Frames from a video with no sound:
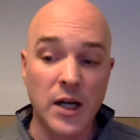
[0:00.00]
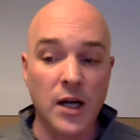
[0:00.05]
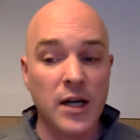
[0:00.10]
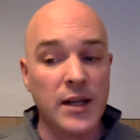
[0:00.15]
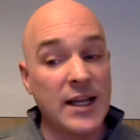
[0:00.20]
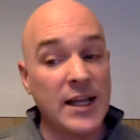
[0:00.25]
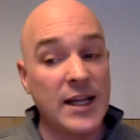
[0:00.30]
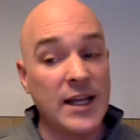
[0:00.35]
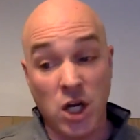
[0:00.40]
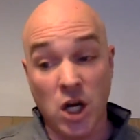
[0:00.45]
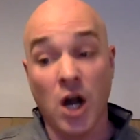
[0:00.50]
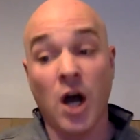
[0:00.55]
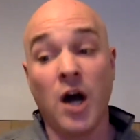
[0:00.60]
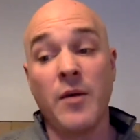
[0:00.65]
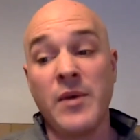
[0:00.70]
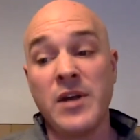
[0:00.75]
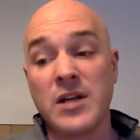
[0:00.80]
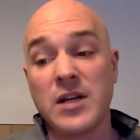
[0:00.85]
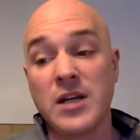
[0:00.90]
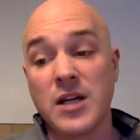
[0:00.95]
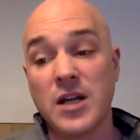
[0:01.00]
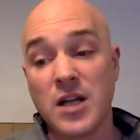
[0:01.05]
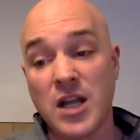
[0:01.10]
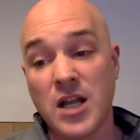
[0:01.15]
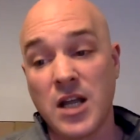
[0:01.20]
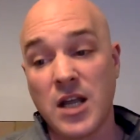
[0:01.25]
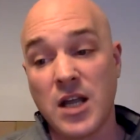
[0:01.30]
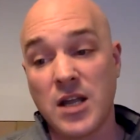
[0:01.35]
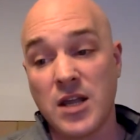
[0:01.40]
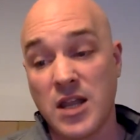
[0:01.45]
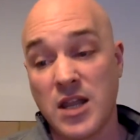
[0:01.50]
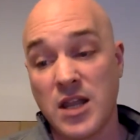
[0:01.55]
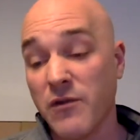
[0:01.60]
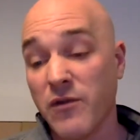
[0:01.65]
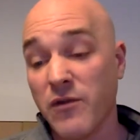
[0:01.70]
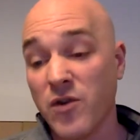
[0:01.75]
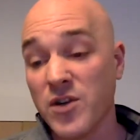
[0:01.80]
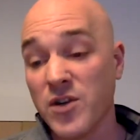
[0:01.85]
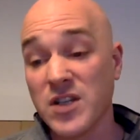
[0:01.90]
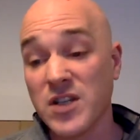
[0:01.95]
That's a common thing
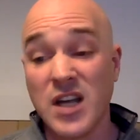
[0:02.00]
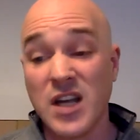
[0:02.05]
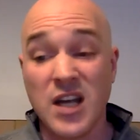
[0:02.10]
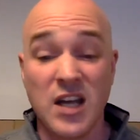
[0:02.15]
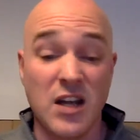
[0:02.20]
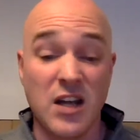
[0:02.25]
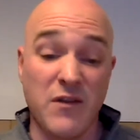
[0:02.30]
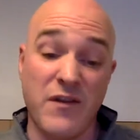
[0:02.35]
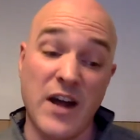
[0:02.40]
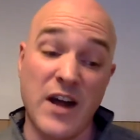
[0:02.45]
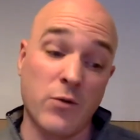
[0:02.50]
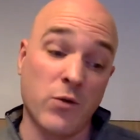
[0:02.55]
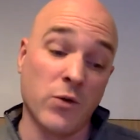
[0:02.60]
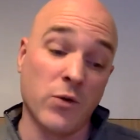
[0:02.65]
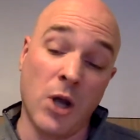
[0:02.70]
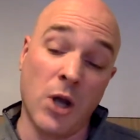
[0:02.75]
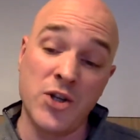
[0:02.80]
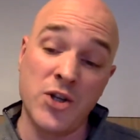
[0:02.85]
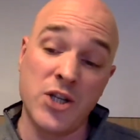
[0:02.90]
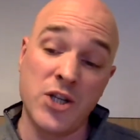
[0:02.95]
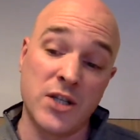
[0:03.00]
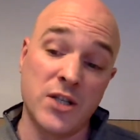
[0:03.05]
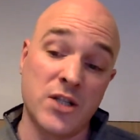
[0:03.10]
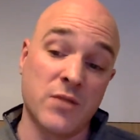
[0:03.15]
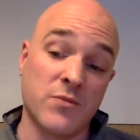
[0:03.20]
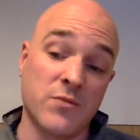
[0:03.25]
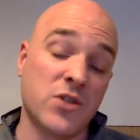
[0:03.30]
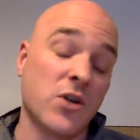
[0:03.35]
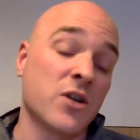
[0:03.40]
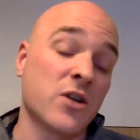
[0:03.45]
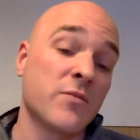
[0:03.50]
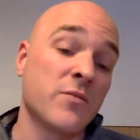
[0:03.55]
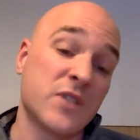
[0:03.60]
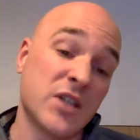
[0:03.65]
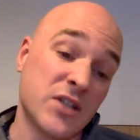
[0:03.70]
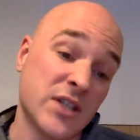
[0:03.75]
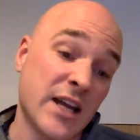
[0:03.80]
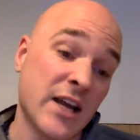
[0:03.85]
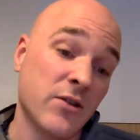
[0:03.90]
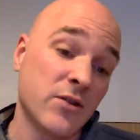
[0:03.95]
for us. In fact, we're launching some startup
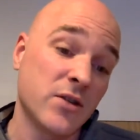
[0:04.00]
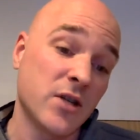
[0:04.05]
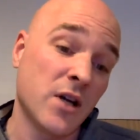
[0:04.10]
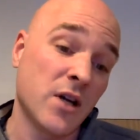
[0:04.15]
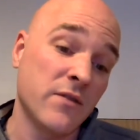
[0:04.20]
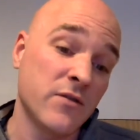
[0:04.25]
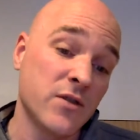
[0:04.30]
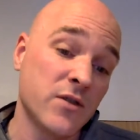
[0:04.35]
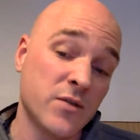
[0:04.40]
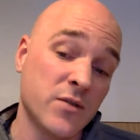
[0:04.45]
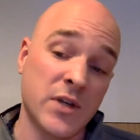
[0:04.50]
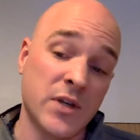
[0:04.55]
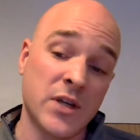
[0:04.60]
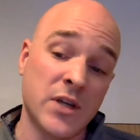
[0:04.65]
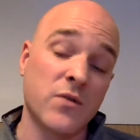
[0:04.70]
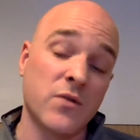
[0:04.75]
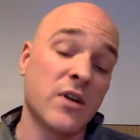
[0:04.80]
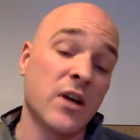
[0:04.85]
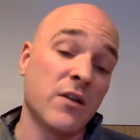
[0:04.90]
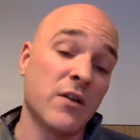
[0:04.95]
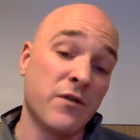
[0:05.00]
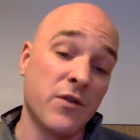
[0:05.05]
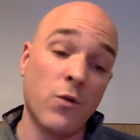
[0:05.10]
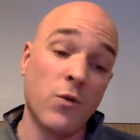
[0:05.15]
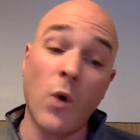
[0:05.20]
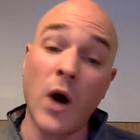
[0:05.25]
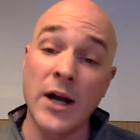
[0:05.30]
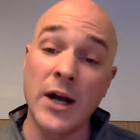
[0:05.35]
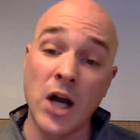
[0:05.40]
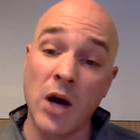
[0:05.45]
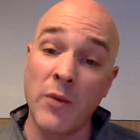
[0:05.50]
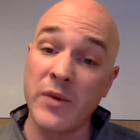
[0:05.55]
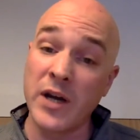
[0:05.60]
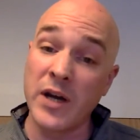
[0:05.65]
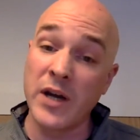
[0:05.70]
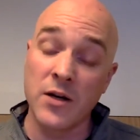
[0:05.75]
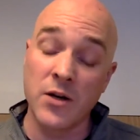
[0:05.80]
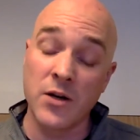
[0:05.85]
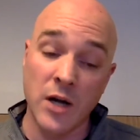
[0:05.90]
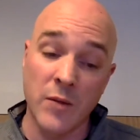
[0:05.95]
discount offers because we've got a few Y
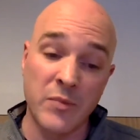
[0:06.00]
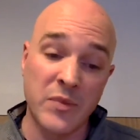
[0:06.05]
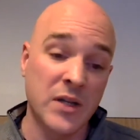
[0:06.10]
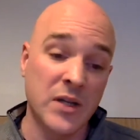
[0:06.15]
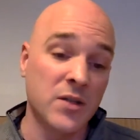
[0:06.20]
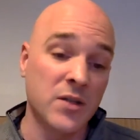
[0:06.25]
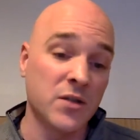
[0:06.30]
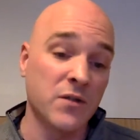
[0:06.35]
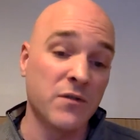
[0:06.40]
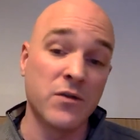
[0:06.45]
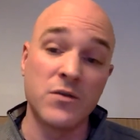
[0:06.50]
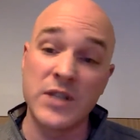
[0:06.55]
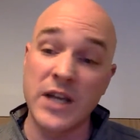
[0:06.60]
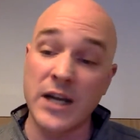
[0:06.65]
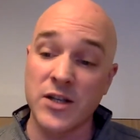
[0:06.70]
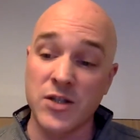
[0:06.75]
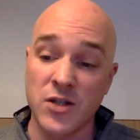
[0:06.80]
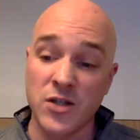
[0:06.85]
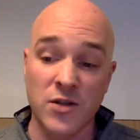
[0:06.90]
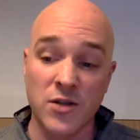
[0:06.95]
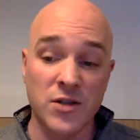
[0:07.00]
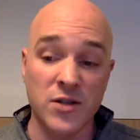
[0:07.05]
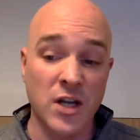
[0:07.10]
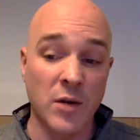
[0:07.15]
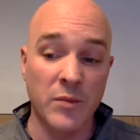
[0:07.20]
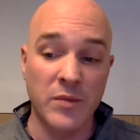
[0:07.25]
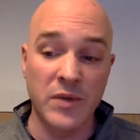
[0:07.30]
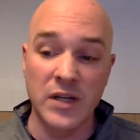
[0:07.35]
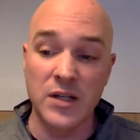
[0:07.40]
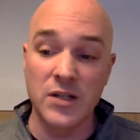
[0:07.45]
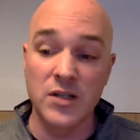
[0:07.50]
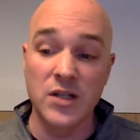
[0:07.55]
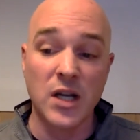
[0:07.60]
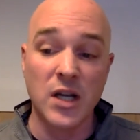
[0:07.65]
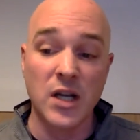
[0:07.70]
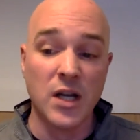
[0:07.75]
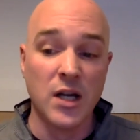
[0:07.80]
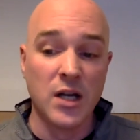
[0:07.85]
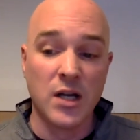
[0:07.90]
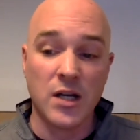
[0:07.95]
Combinator companies, a few Techstars companies,
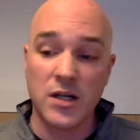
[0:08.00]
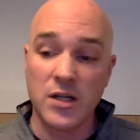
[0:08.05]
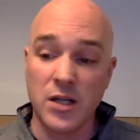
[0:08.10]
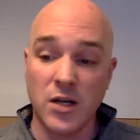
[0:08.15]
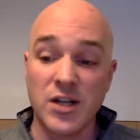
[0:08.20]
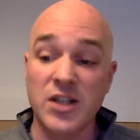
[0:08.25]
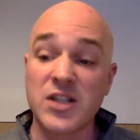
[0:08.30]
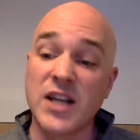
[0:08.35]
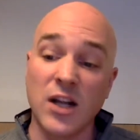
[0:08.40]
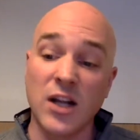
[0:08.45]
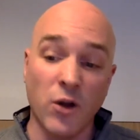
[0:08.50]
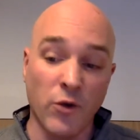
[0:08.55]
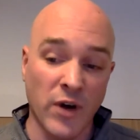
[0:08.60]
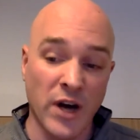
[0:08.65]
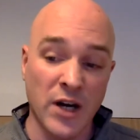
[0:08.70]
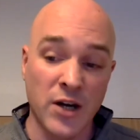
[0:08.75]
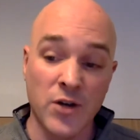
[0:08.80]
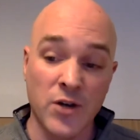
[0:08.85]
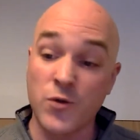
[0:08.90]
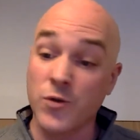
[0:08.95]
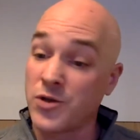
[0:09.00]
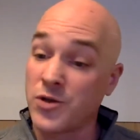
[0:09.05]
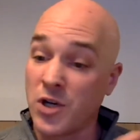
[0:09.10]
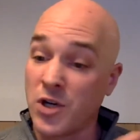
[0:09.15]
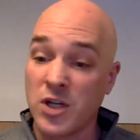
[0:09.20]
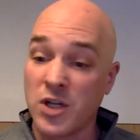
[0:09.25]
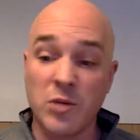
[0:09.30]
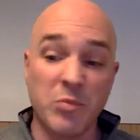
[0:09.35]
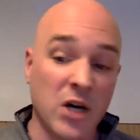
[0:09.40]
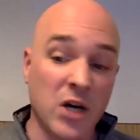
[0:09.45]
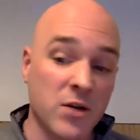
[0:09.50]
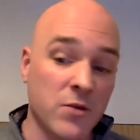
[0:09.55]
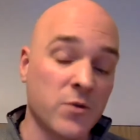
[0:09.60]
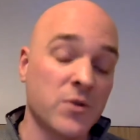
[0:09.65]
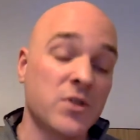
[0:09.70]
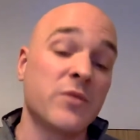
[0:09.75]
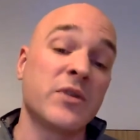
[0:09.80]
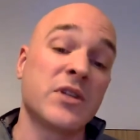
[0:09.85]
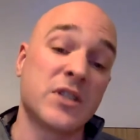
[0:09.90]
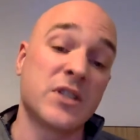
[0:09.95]
accelerators. We're starting to partner with
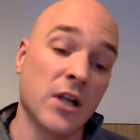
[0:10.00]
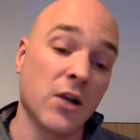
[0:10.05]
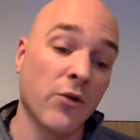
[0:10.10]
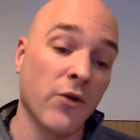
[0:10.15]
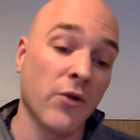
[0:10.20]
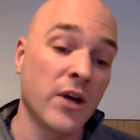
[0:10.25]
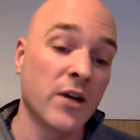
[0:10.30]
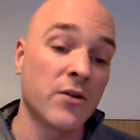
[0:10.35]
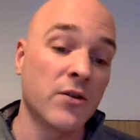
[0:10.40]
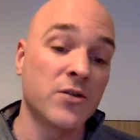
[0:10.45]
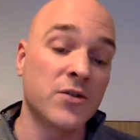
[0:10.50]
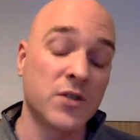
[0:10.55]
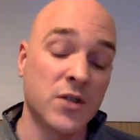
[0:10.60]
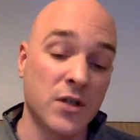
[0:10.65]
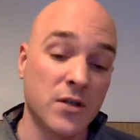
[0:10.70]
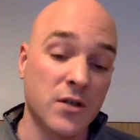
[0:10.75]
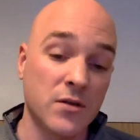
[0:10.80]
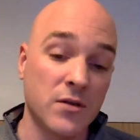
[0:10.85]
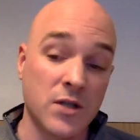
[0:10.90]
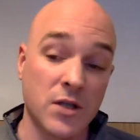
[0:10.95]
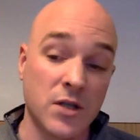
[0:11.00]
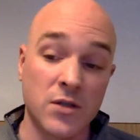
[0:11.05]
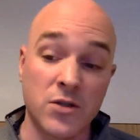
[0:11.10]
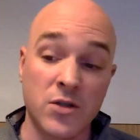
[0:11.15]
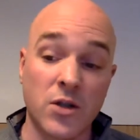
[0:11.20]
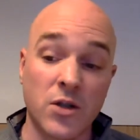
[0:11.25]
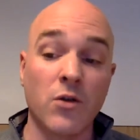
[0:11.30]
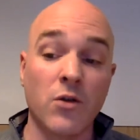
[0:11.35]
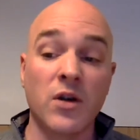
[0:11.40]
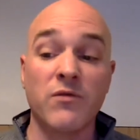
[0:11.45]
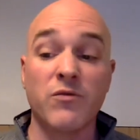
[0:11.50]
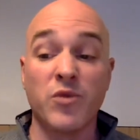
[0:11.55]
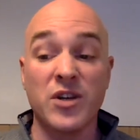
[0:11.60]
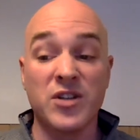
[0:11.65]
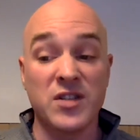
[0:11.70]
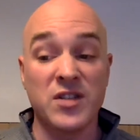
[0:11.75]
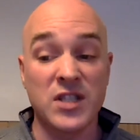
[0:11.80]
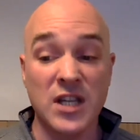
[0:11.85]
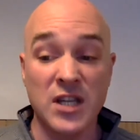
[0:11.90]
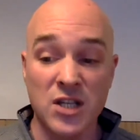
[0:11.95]
some accelerators to go give
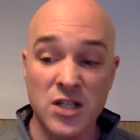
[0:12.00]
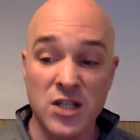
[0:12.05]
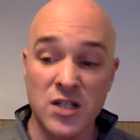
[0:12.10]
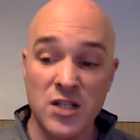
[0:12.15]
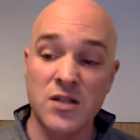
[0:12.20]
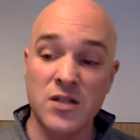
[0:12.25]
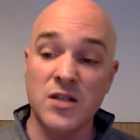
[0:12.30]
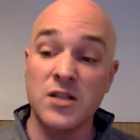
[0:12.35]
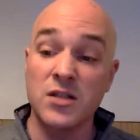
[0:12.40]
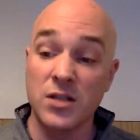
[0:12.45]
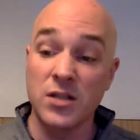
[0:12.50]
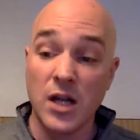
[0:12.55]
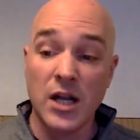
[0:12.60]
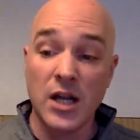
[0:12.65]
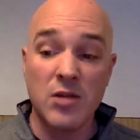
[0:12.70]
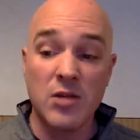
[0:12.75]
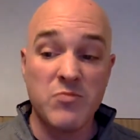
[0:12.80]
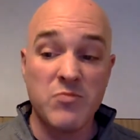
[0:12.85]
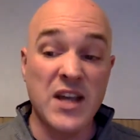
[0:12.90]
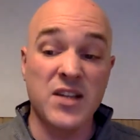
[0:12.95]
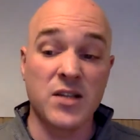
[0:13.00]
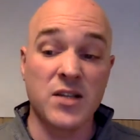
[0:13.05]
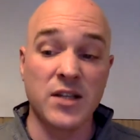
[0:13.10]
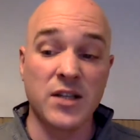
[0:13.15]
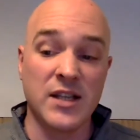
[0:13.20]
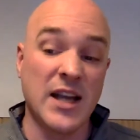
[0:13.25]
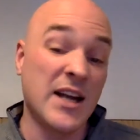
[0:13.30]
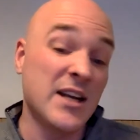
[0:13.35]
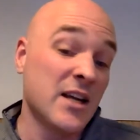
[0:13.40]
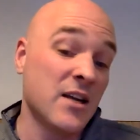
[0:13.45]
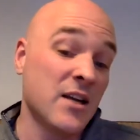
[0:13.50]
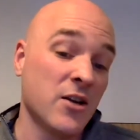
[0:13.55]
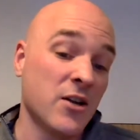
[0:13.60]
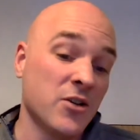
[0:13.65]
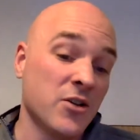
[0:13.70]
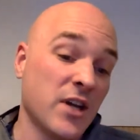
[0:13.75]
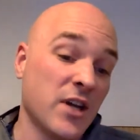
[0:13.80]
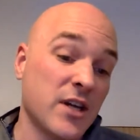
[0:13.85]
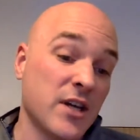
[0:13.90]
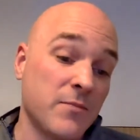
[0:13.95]
presentations. And basically the idea there
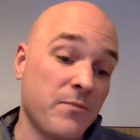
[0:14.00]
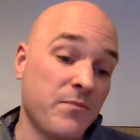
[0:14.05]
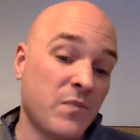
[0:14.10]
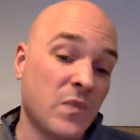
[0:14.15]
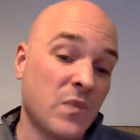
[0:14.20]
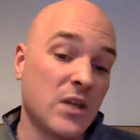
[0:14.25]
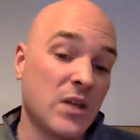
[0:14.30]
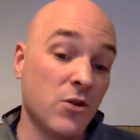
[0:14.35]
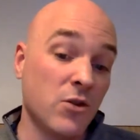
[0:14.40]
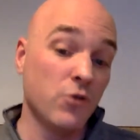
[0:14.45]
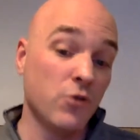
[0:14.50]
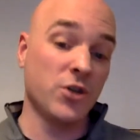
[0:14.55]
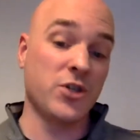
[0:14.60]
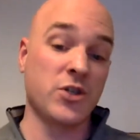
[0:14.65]
is like, you just